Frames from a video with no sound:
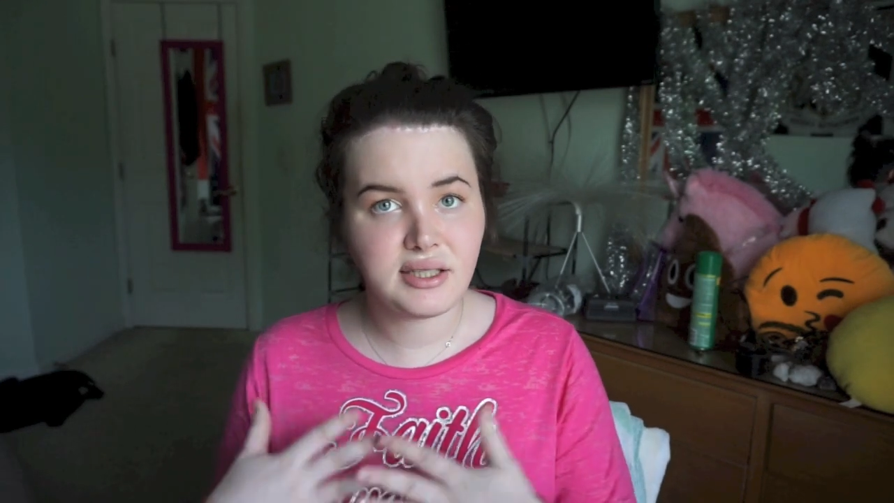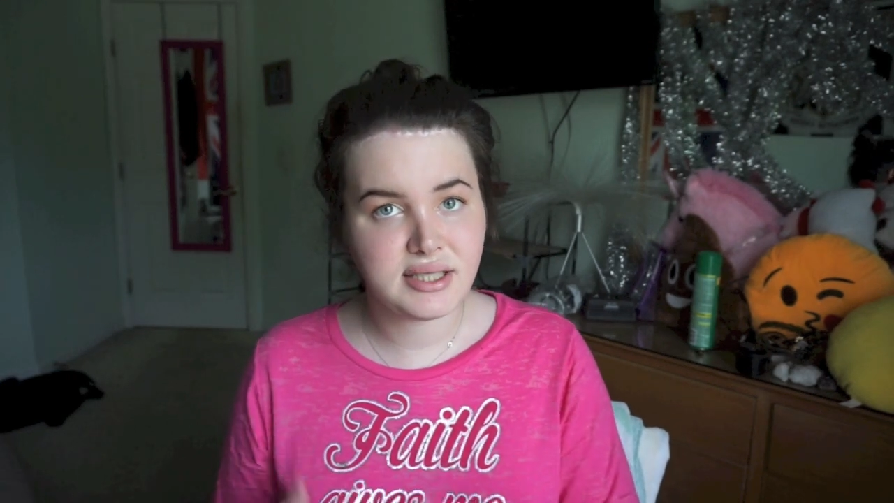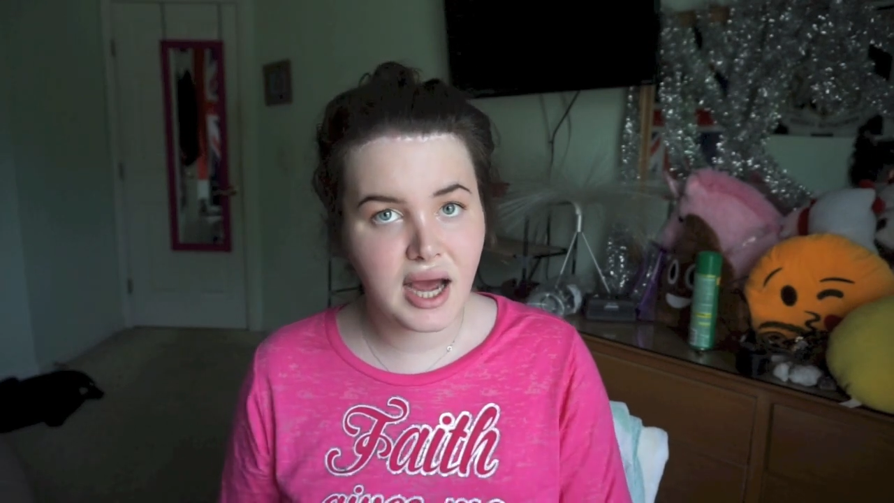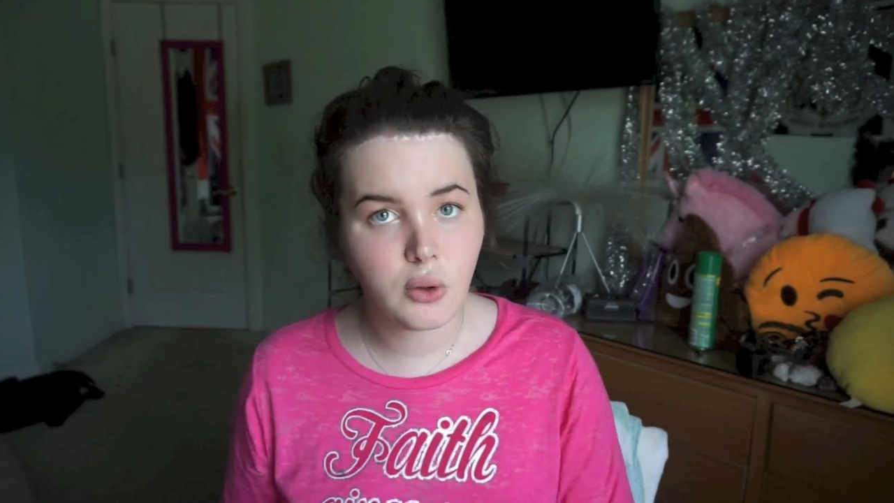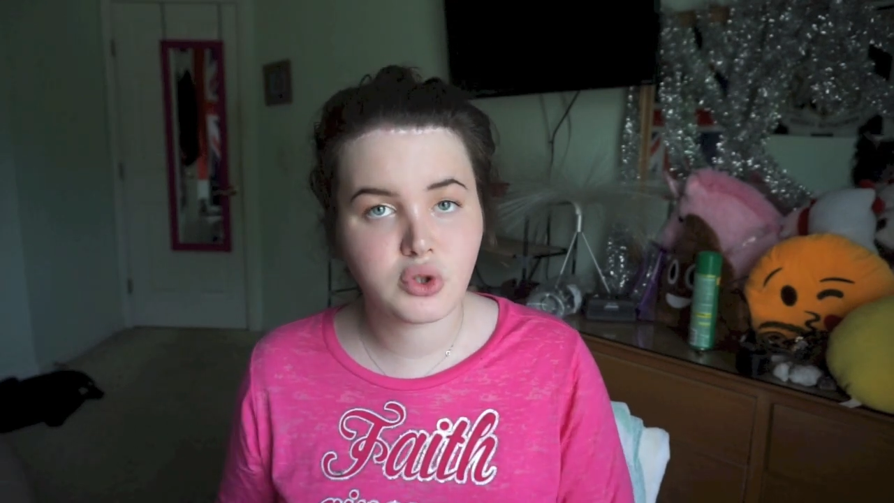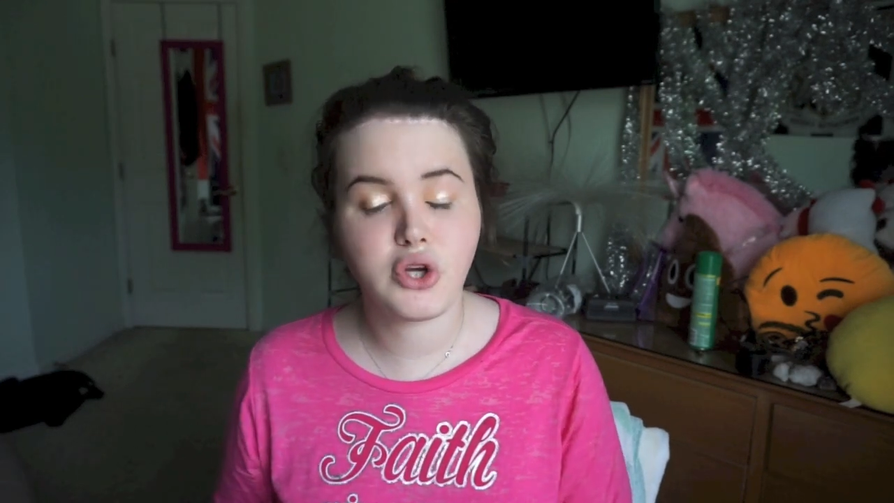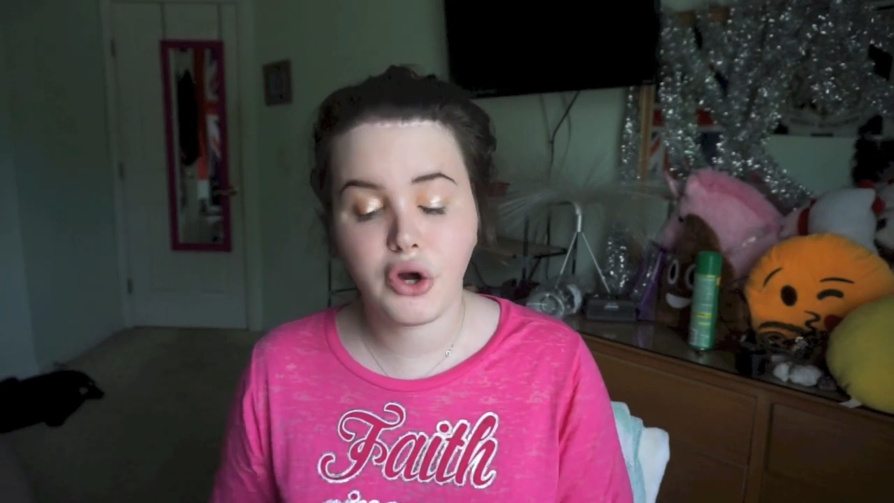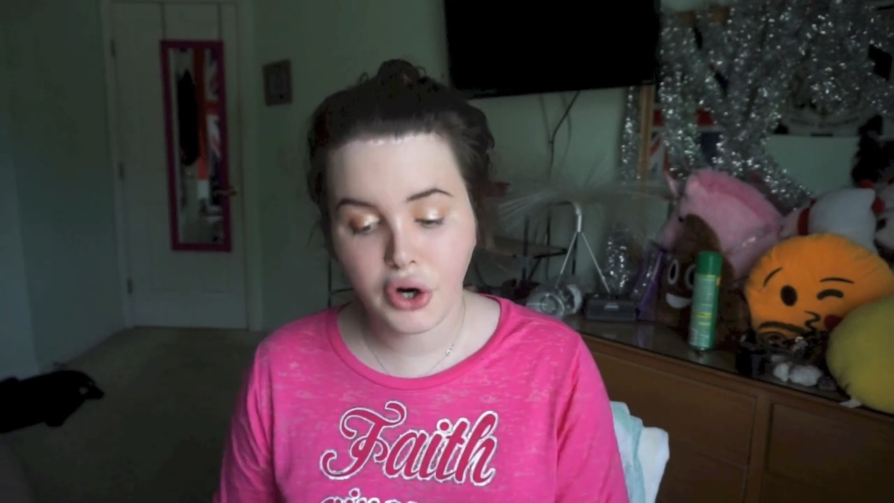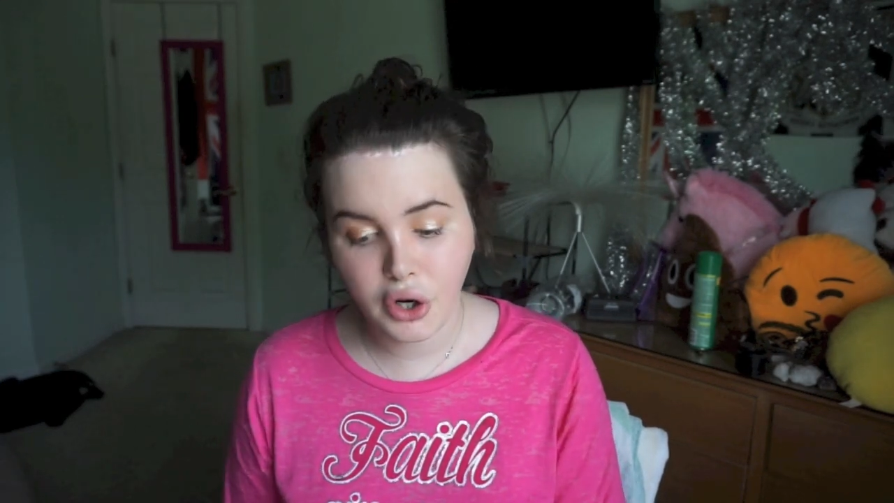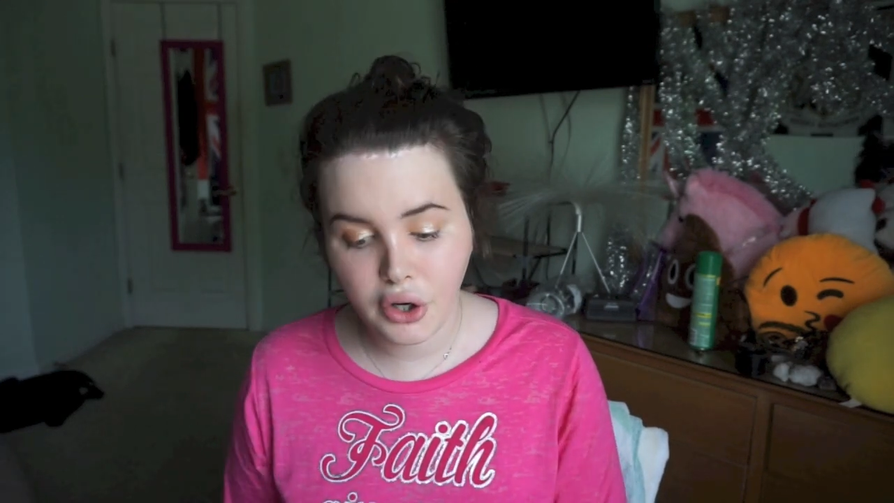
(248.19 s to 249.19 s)

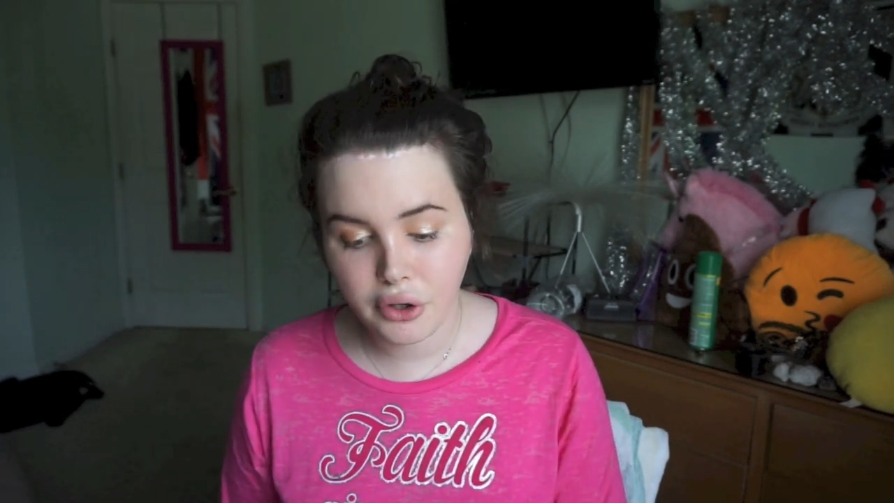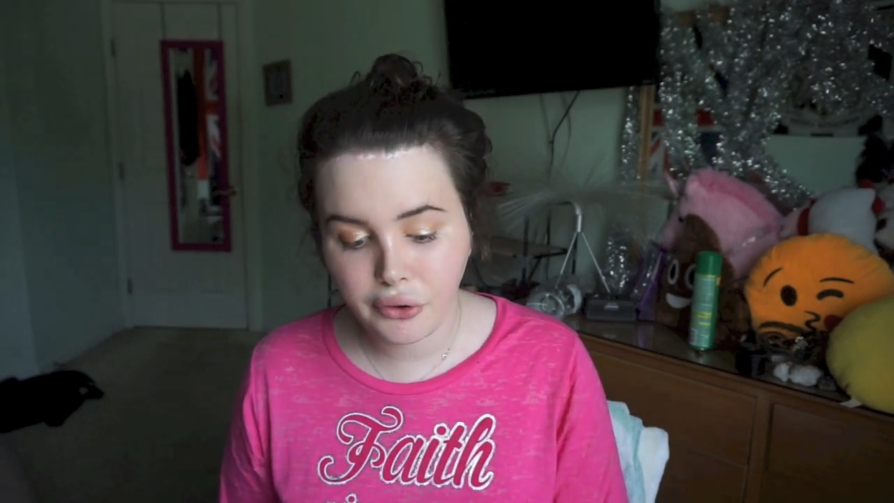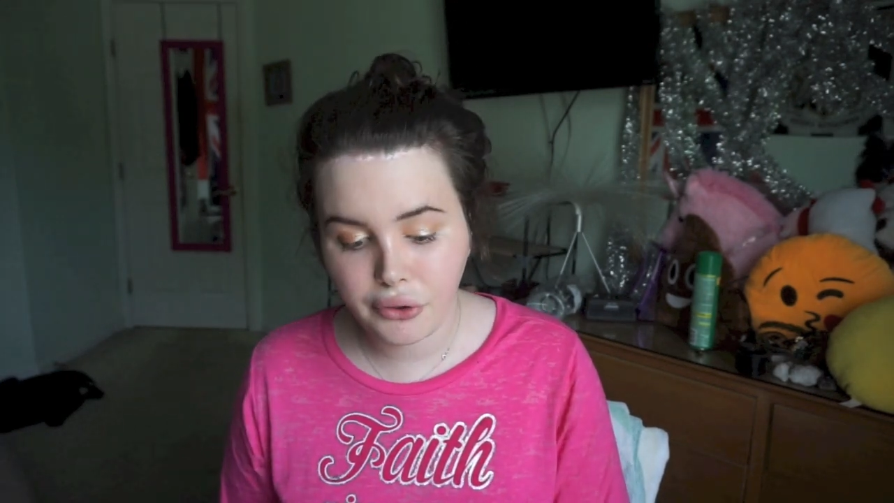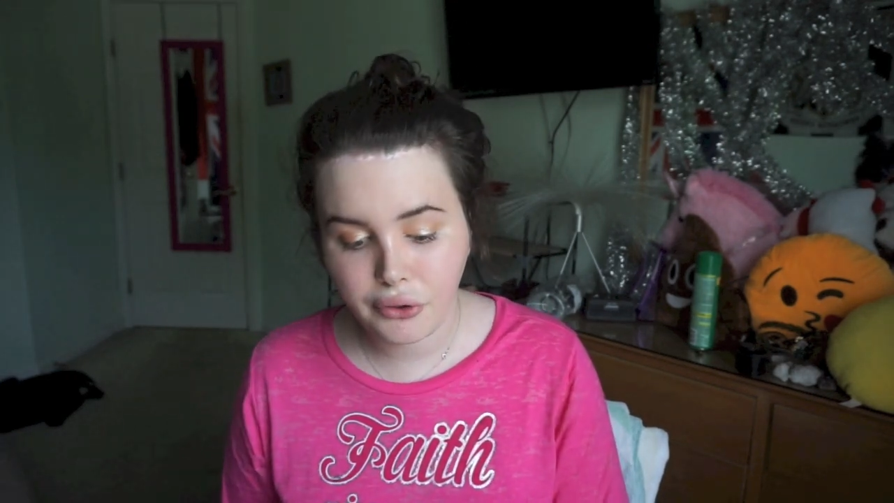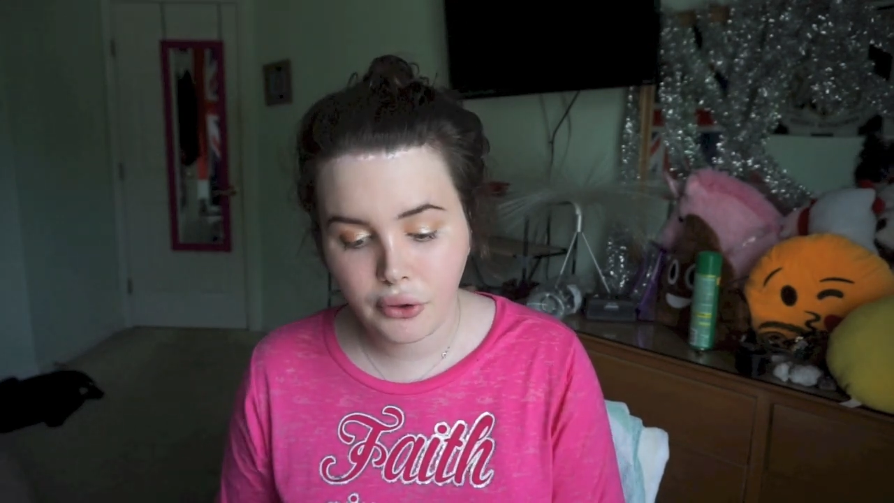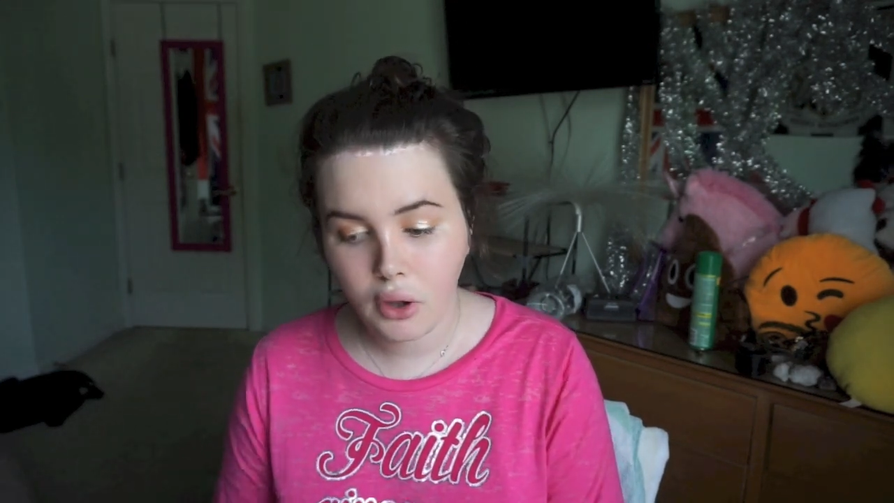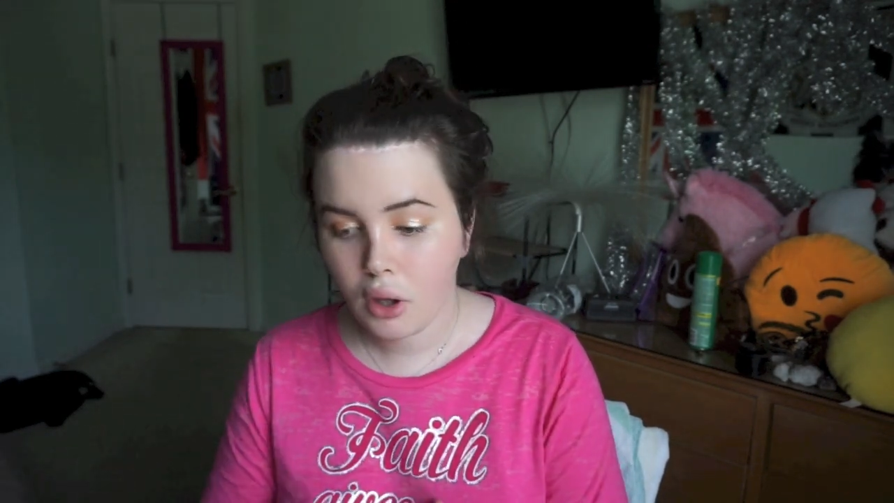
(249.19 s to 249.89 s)
down-to-earth,